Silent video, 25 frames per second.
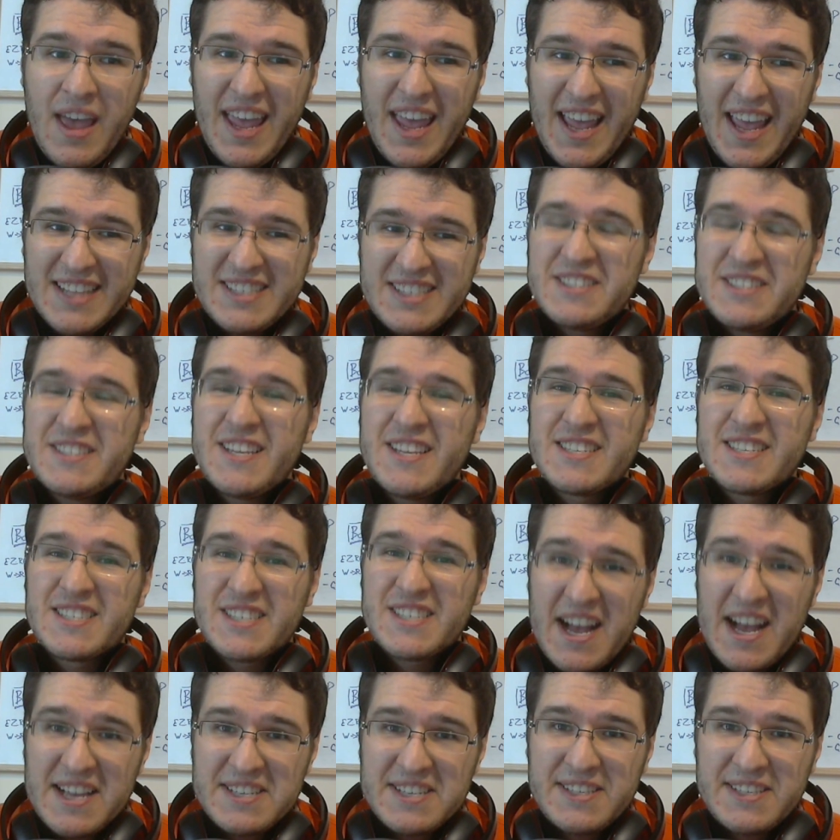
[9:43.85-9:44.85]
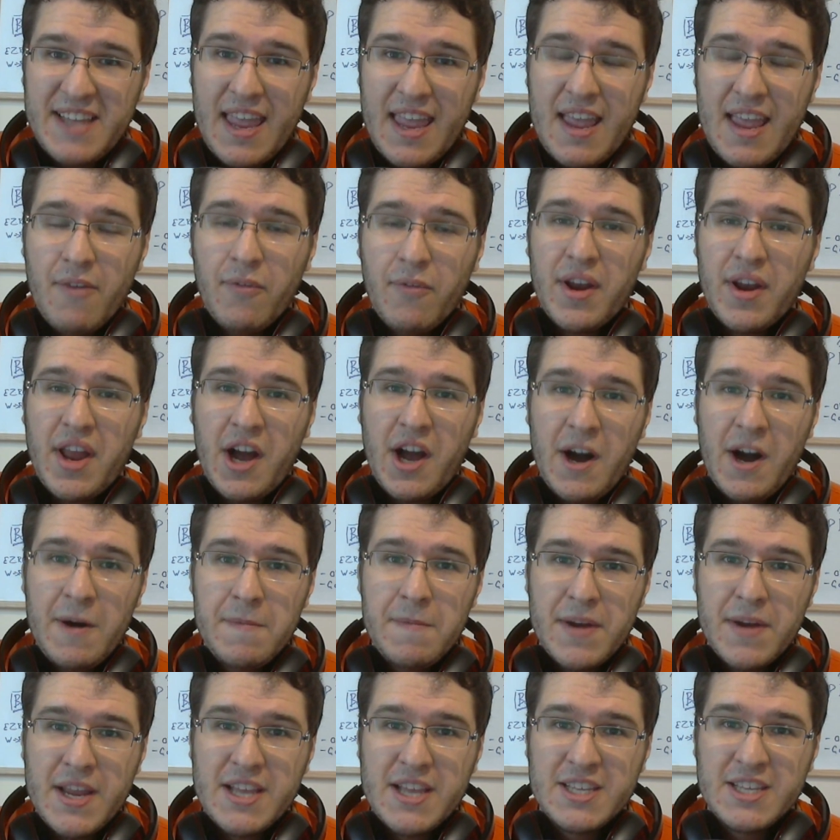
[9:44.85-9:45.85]
It's disgusting when a
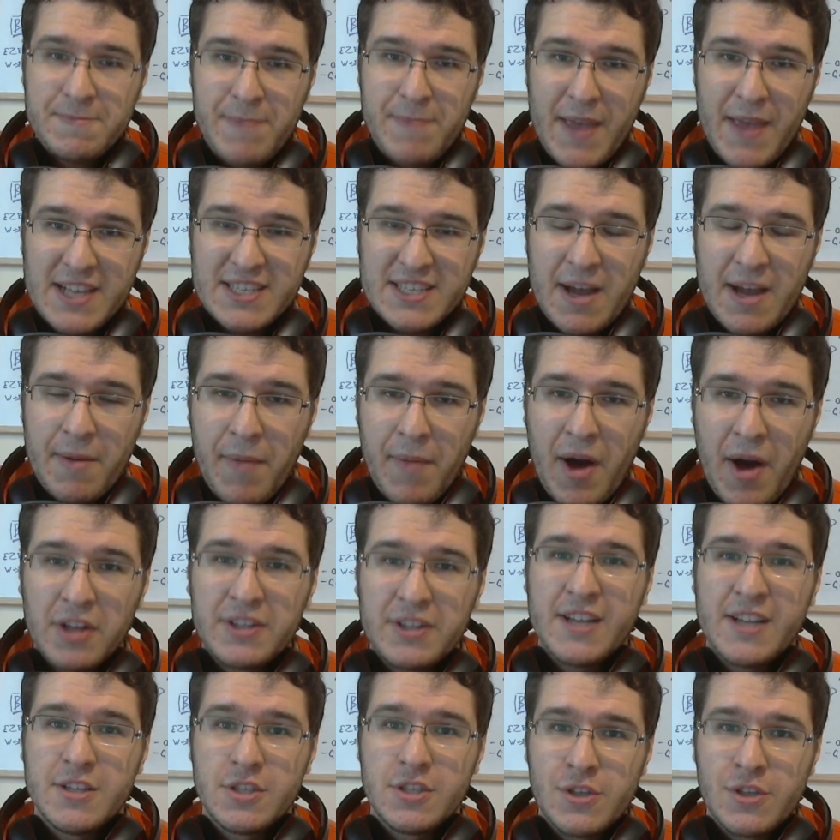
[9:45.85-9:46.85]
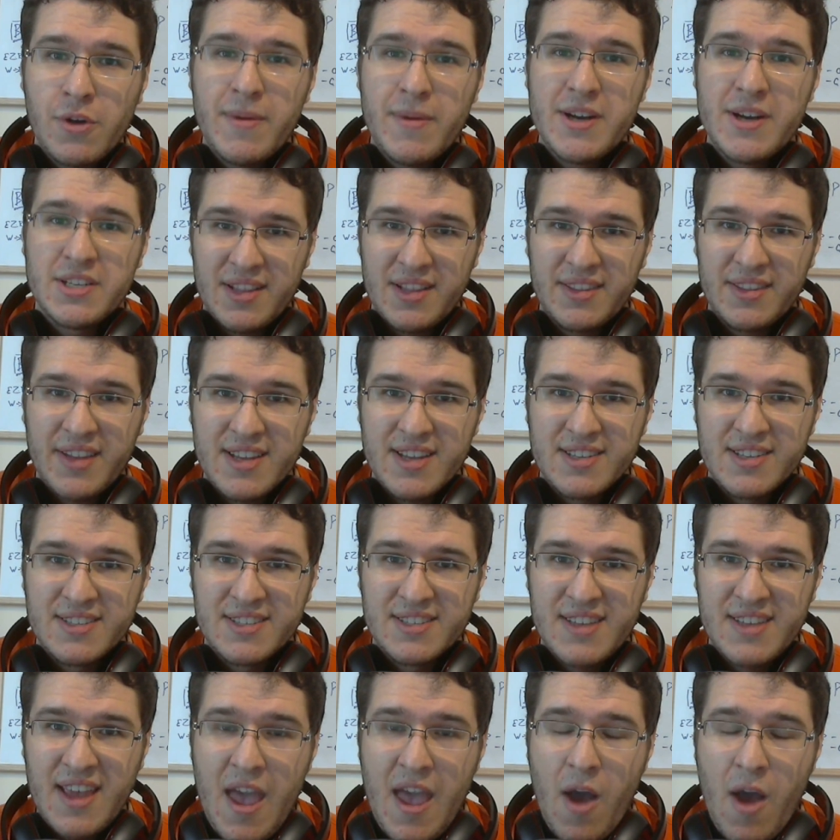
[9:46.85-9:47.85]
company speaks about consumers'
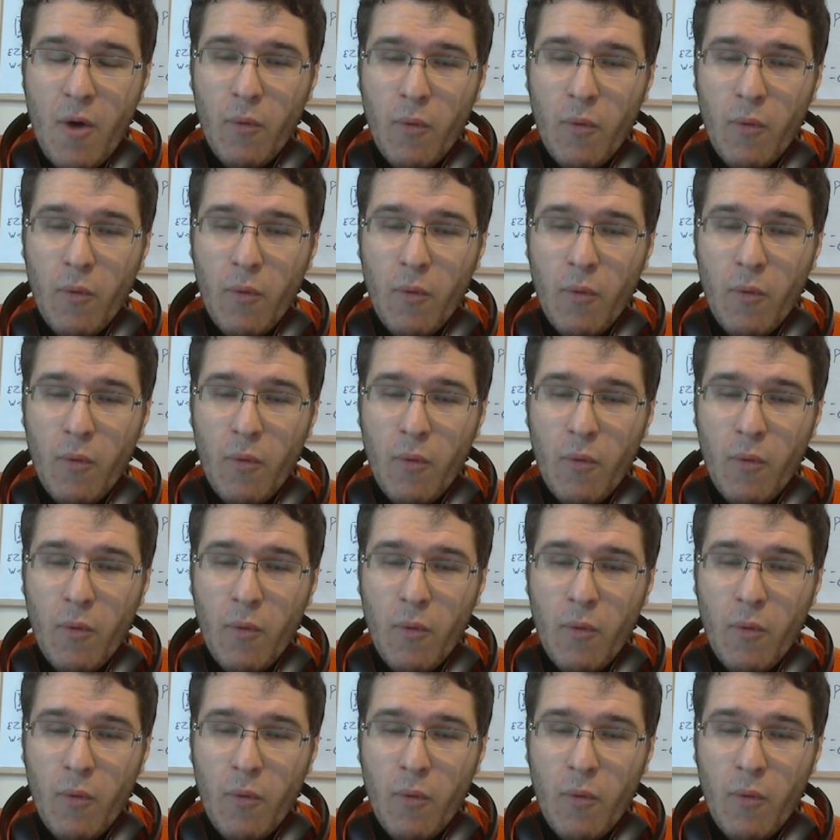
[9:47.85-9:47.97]
interests